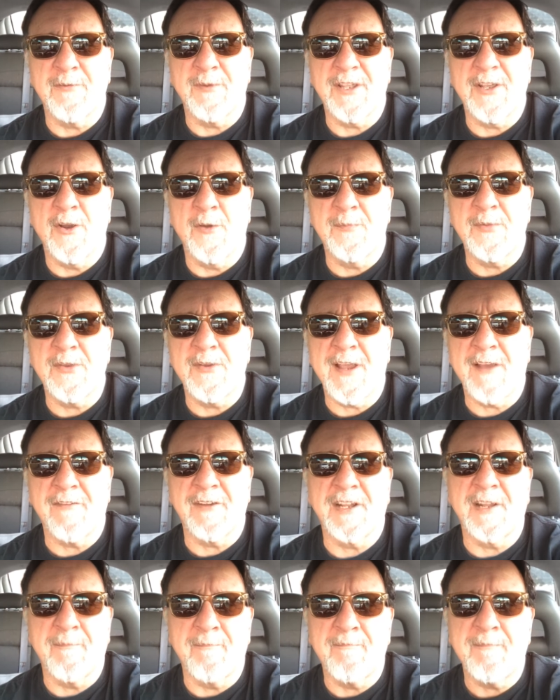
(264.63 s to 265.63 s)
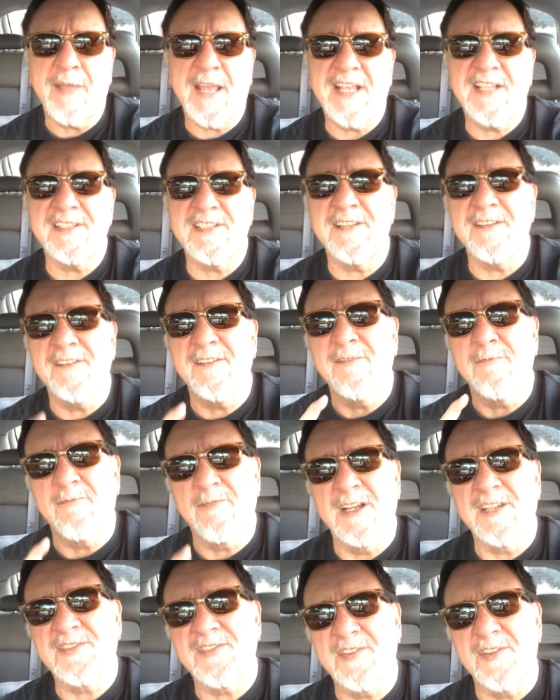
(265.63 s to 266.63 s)
And we hope you have an amazing
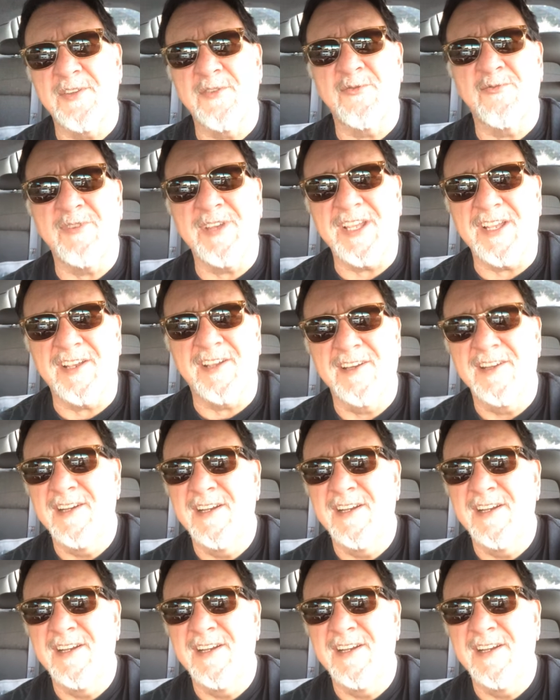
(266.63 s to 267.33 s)
rest of the week.